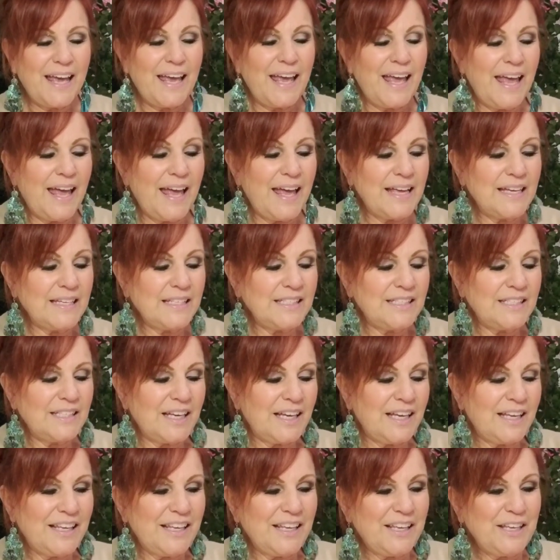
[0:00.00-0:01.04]
and
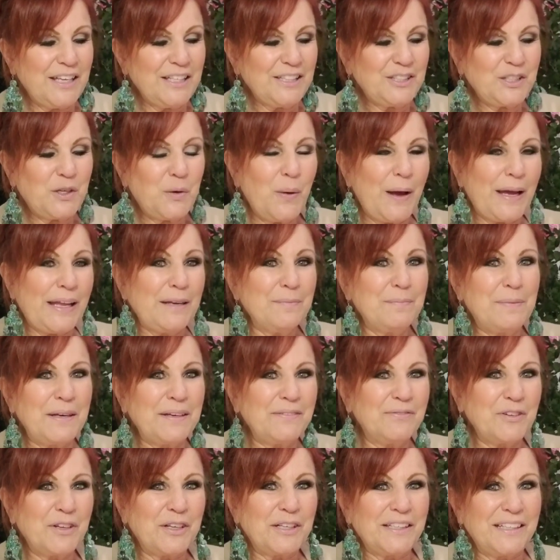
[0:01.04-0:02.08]
it's quite a bit
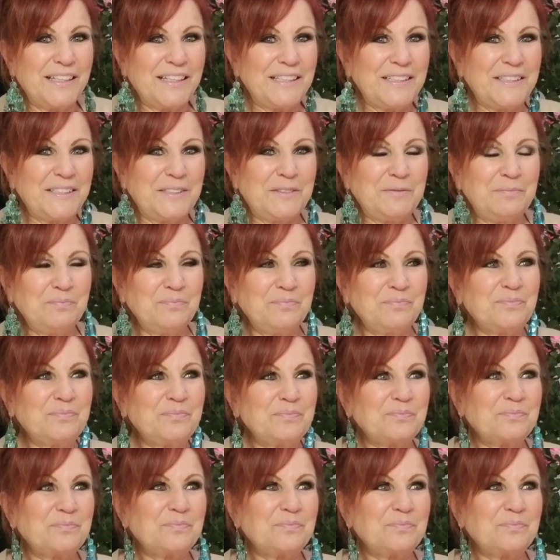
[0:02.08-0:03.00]
of a um,